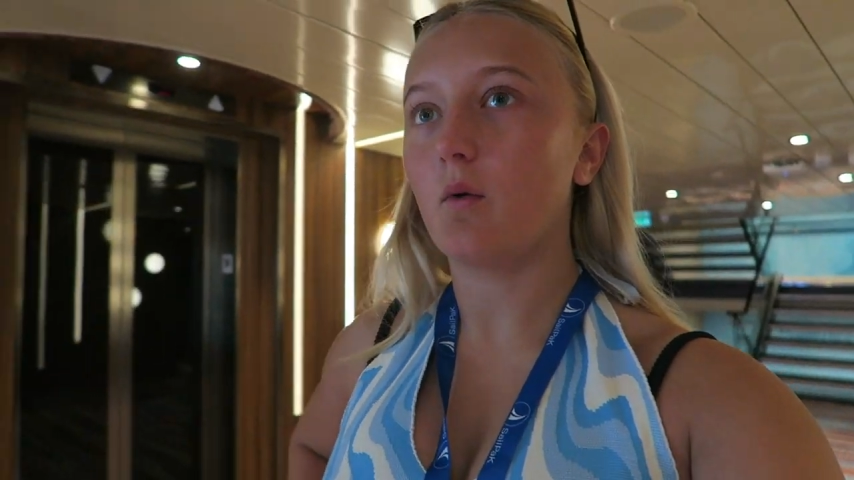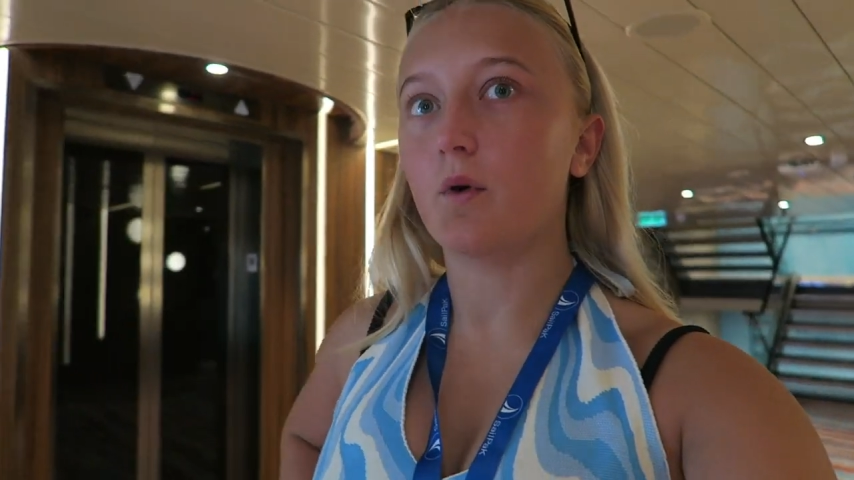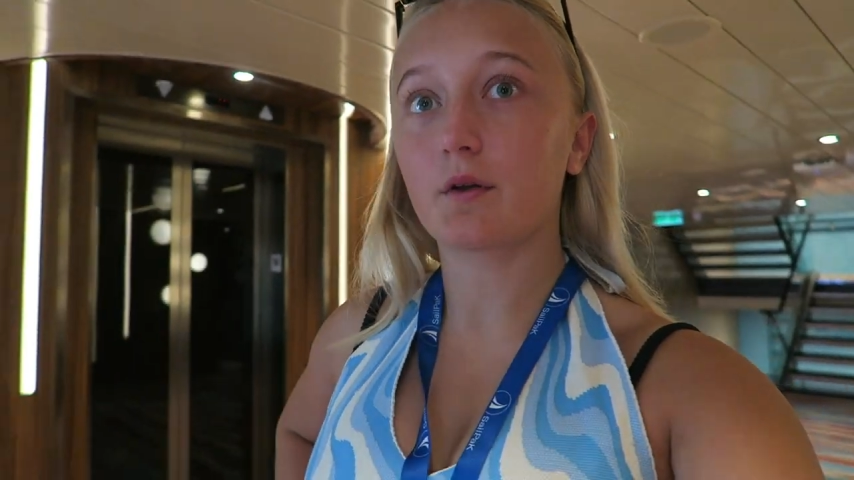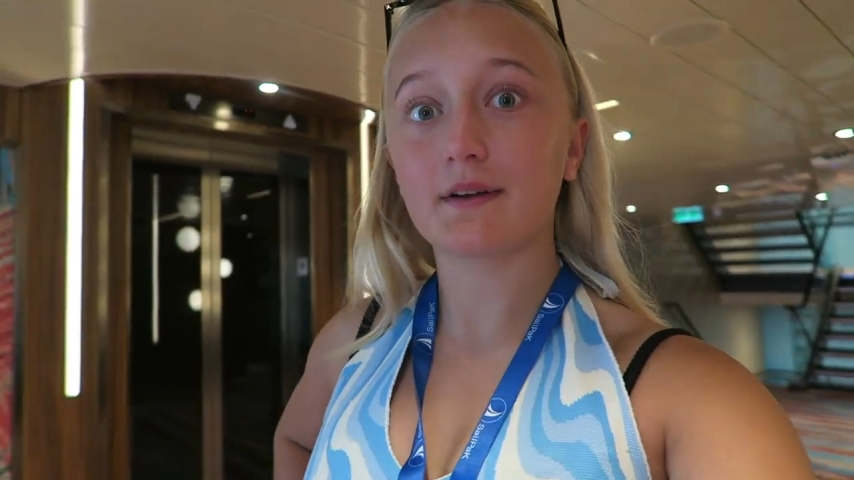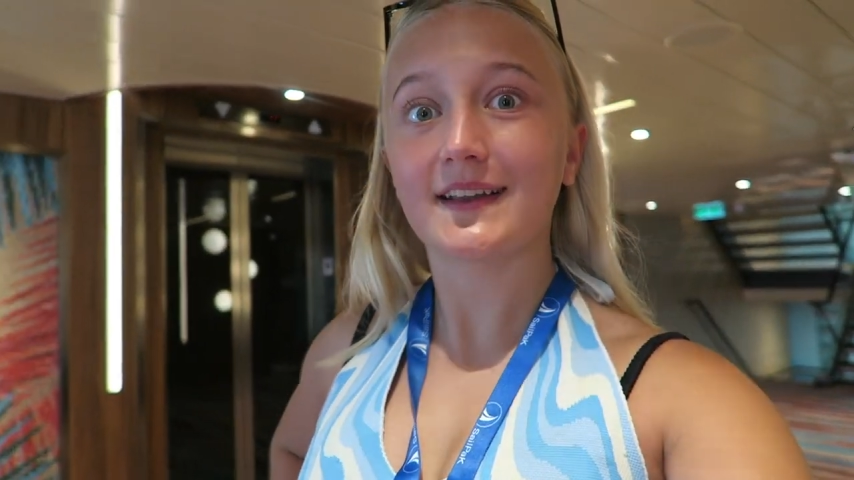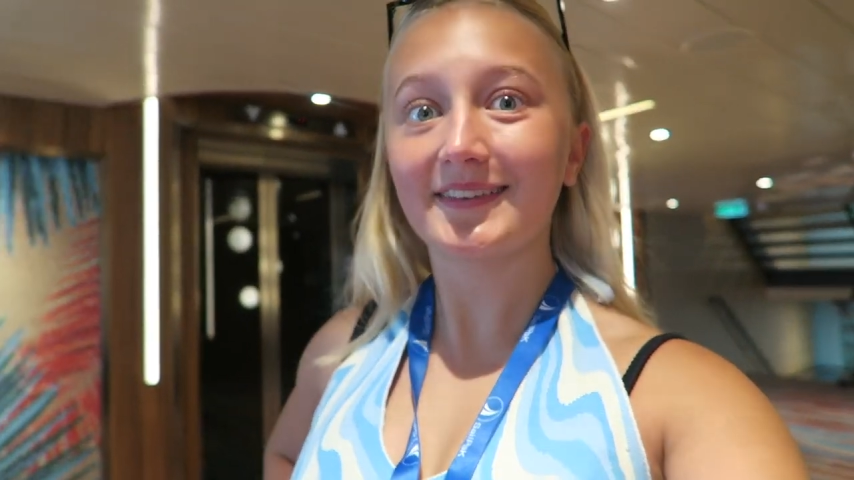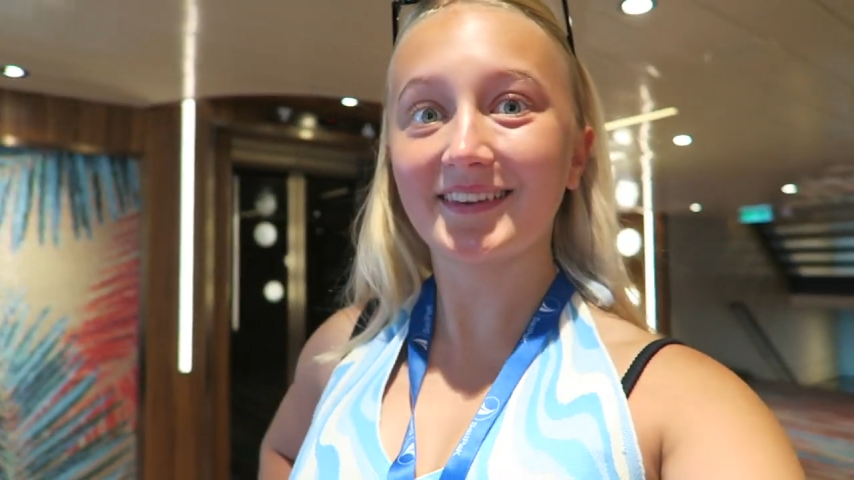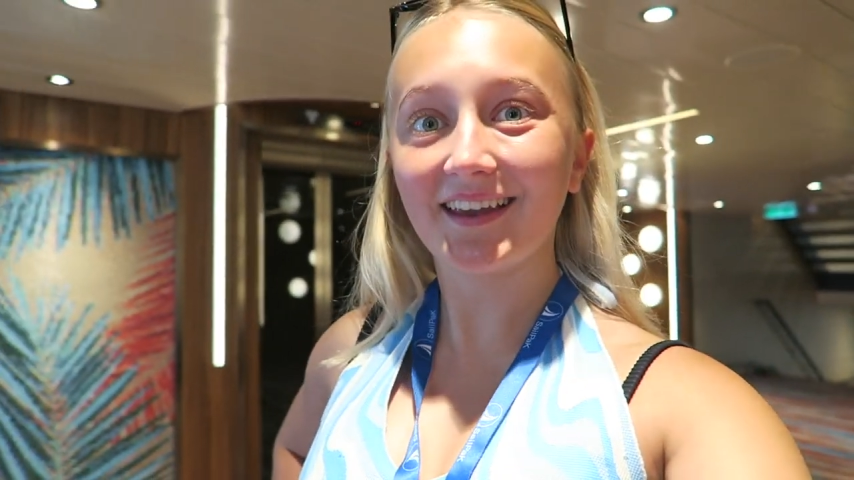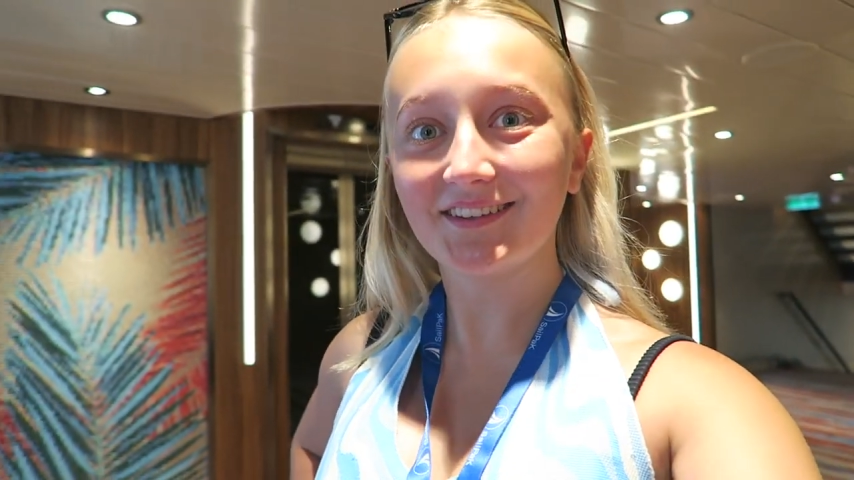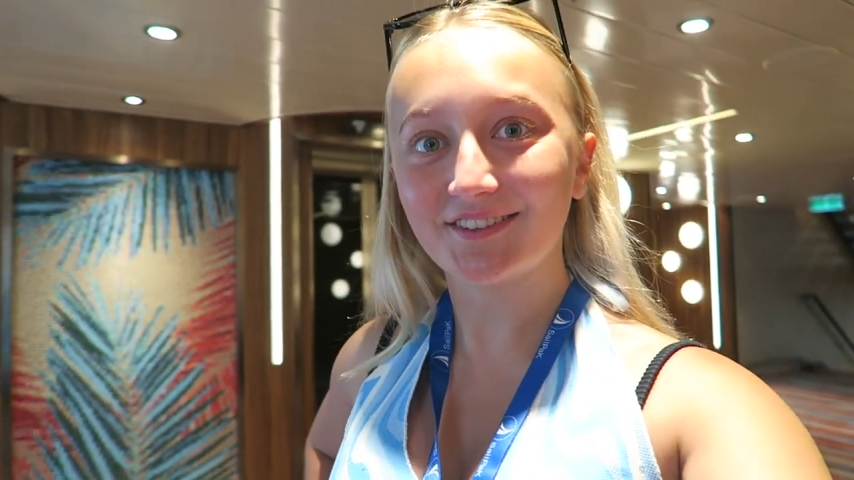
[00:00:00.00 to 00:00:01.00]
one of our
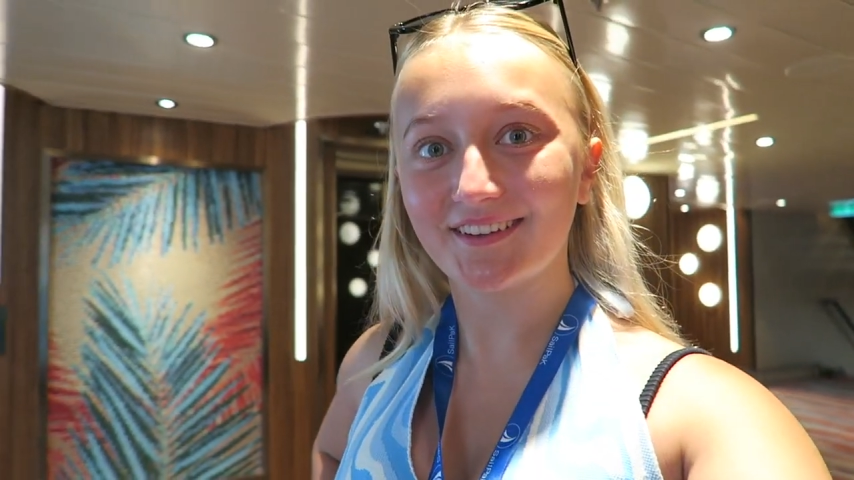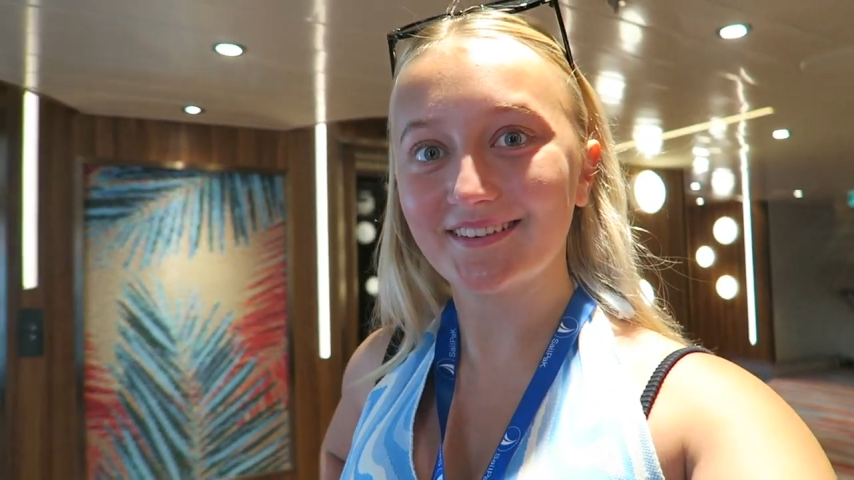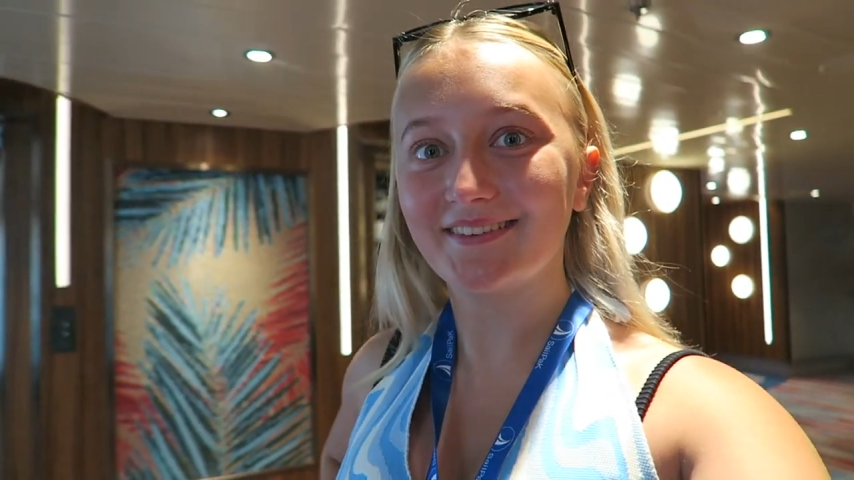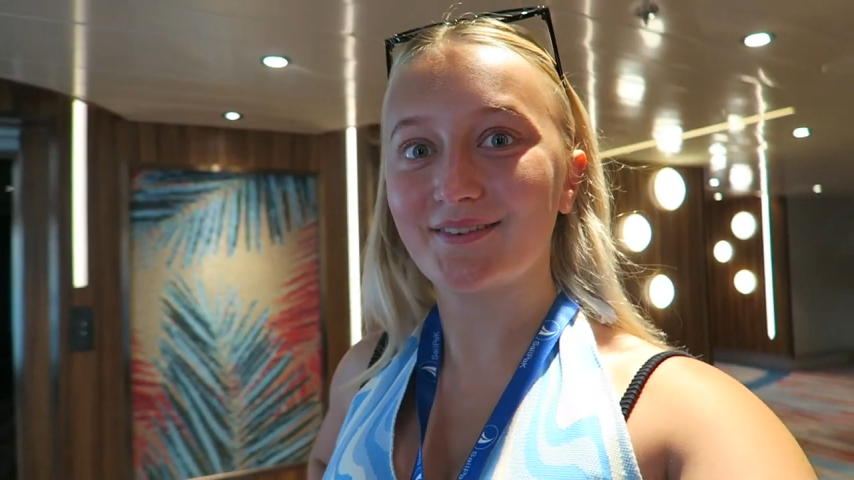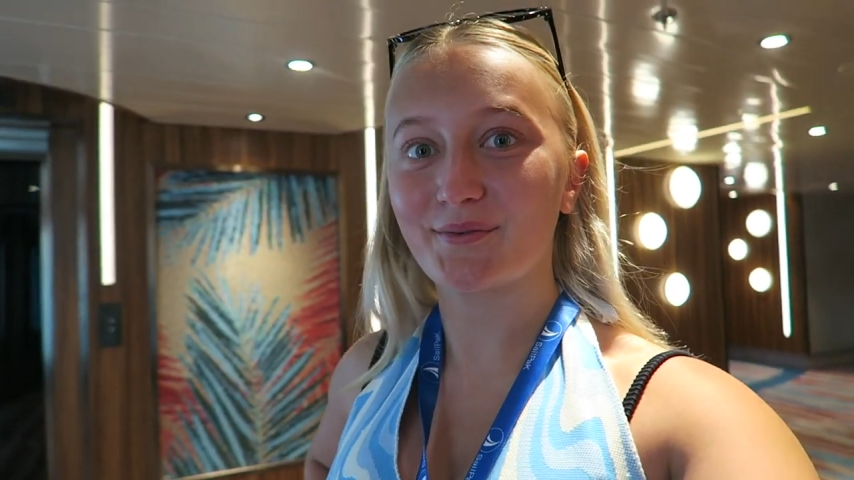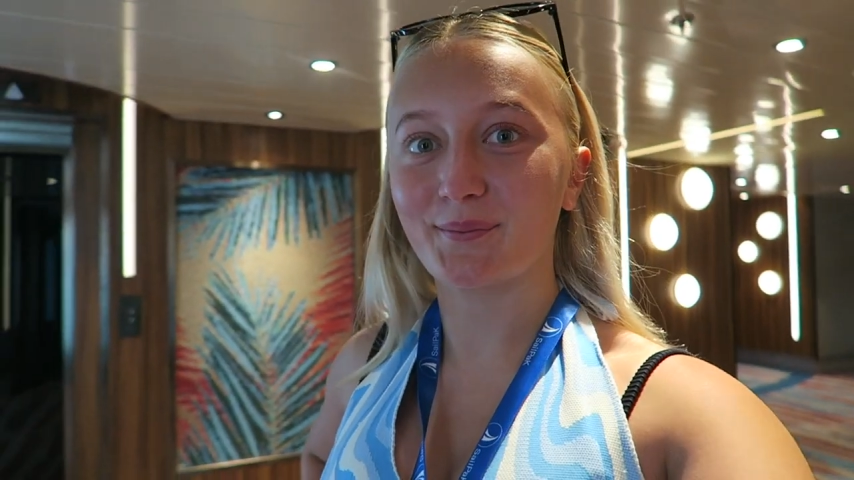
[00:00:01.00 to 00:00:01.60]
destinations.